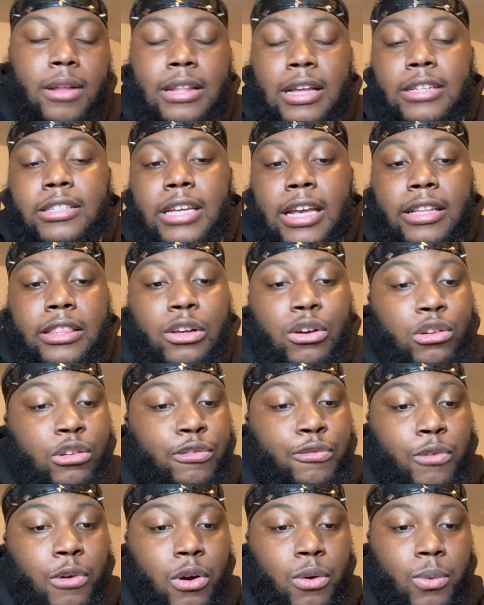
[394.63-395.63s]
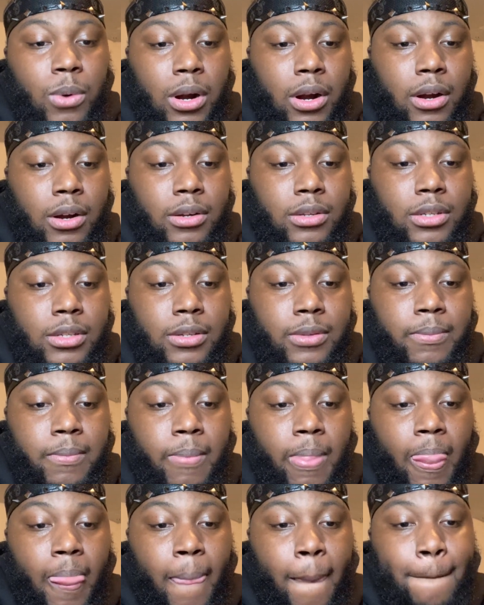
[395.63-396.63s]
they take those four words
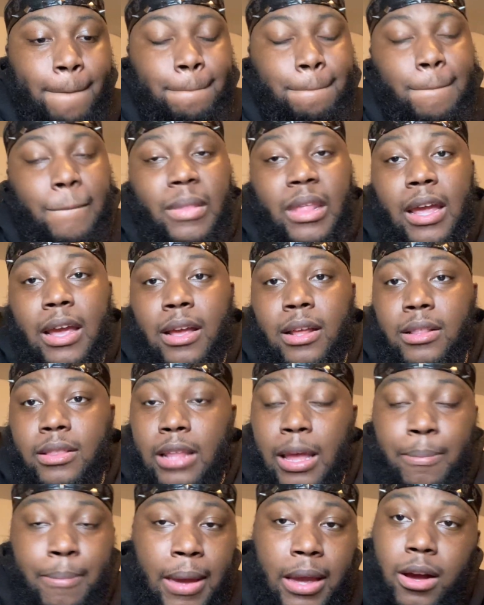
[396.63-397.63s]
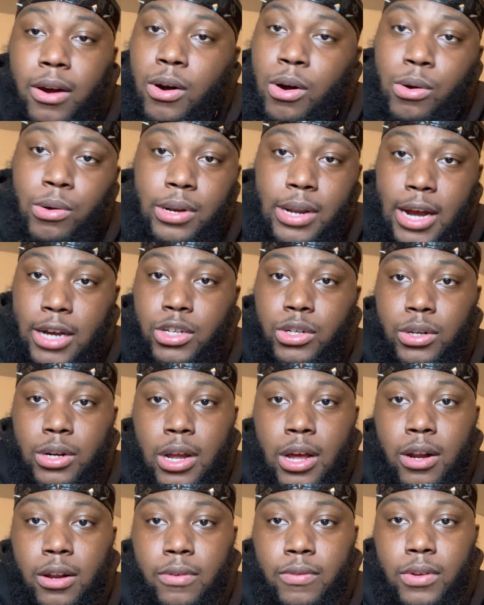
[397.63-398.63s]
and they make a whole
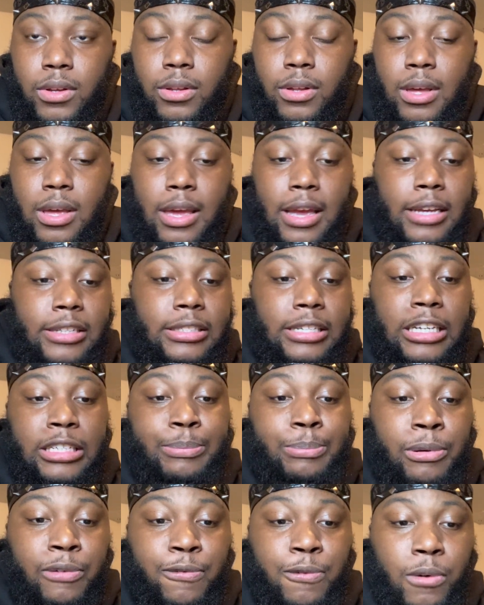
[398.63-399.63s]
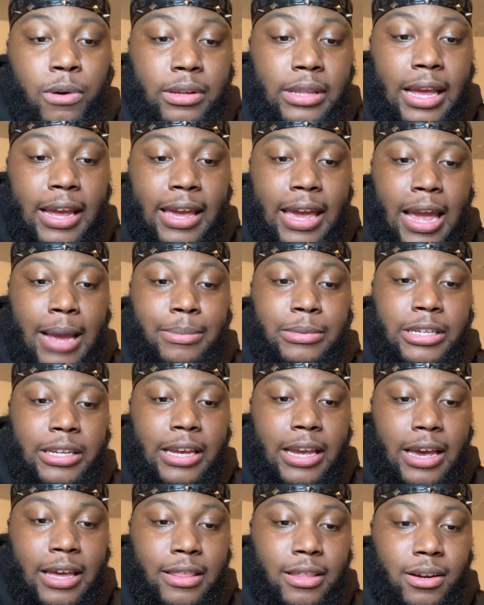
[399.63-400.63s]
doctrine out of it. It says, Before they came
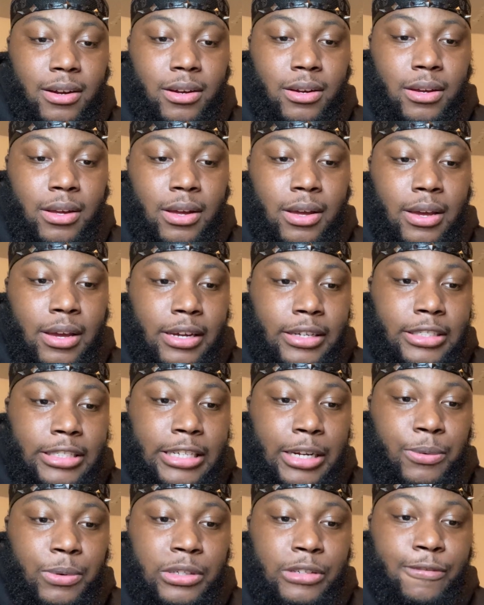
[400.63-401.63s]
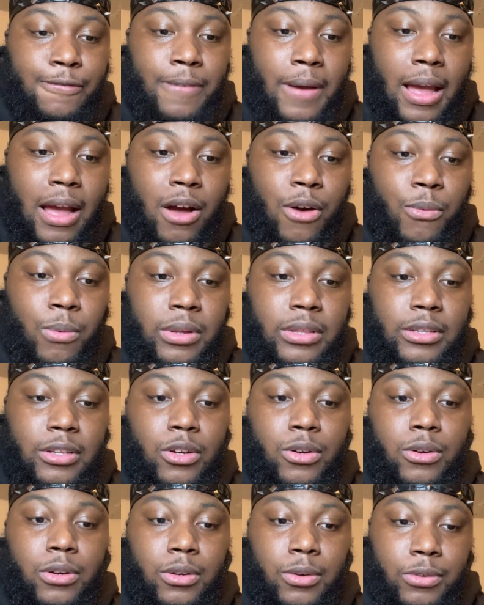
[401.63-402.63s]
together, she was found with
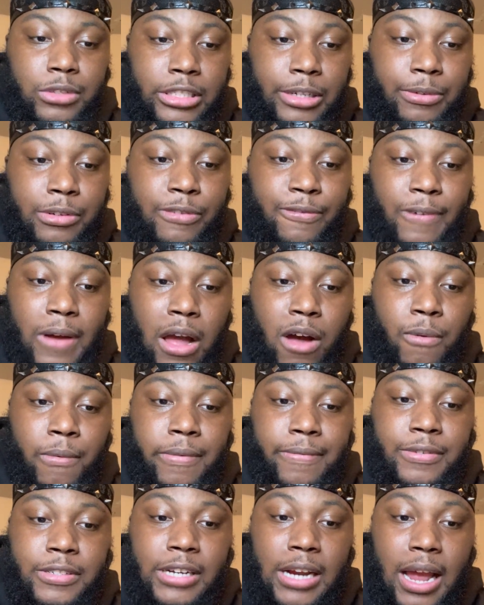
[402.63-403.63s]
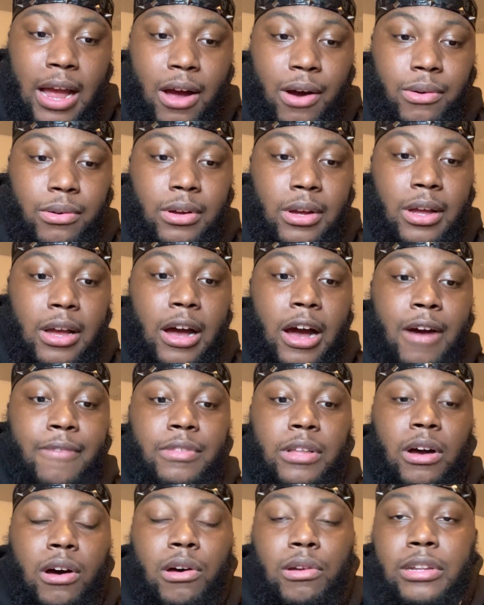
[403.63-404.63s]
she was found with child
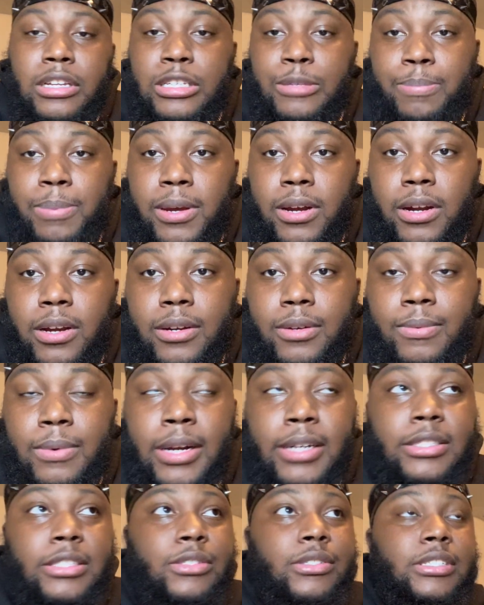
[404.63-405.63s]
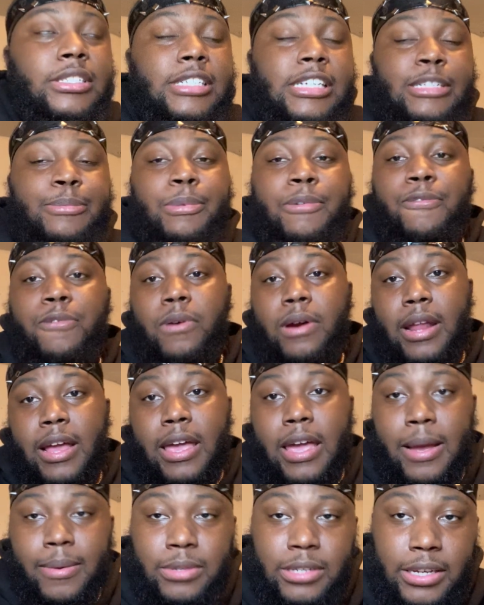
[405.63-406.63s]
of the Holy Spirit, right? So it says before they
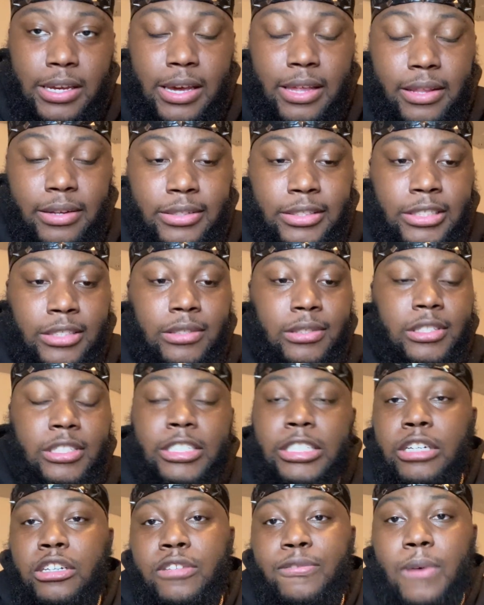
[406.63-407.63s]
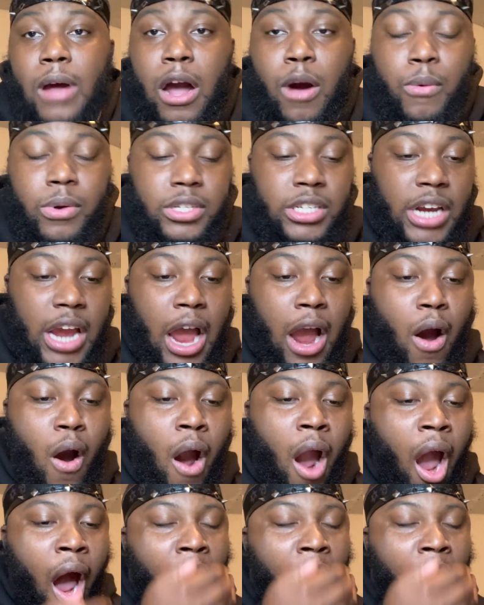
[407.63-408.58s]
came together, she was found with child.